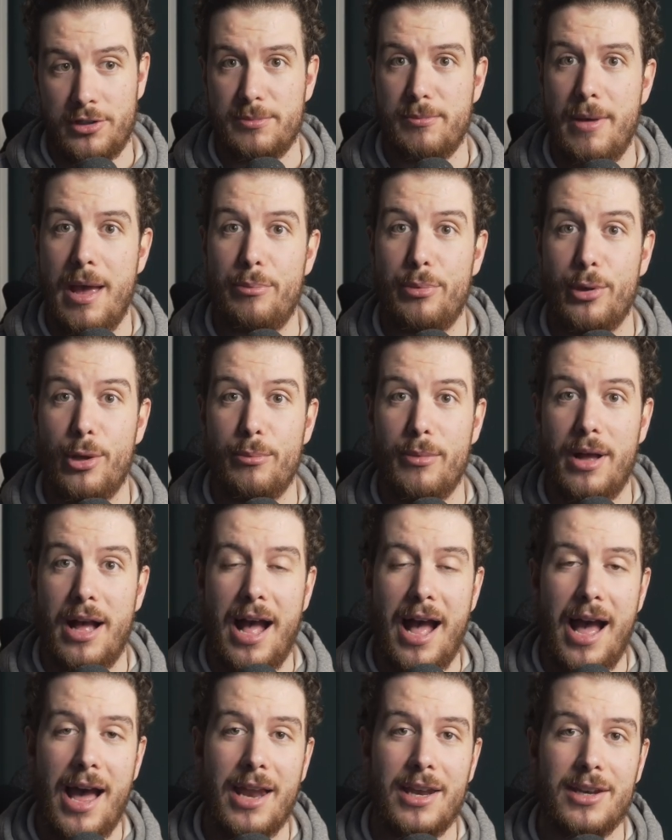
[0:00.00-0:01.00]
Mepham
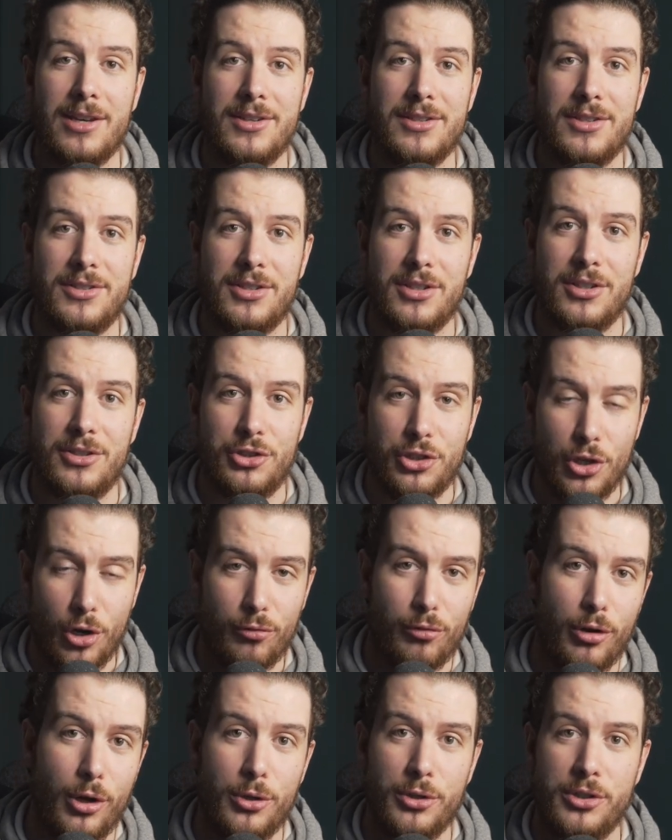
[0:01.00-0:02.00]
and Joe
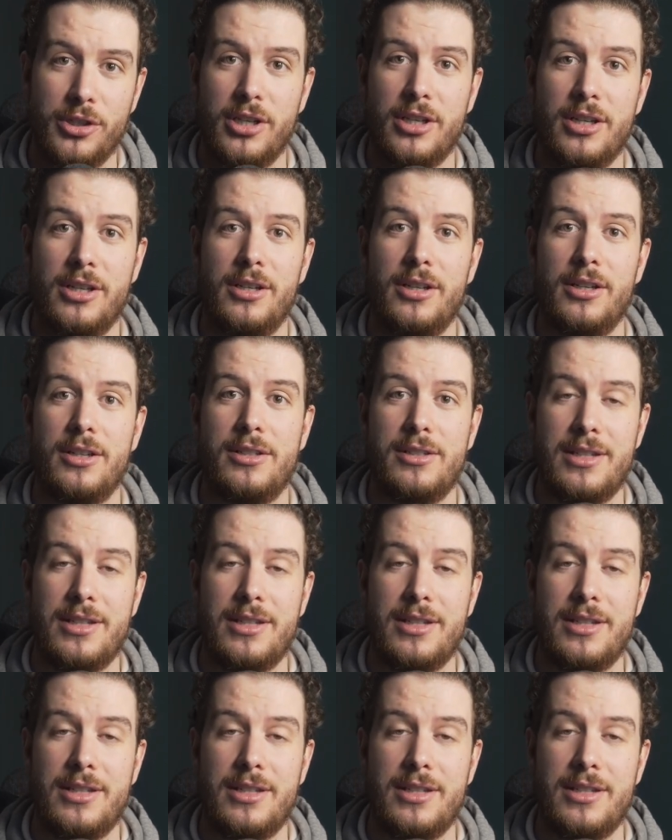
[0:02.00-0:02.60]
Rodon,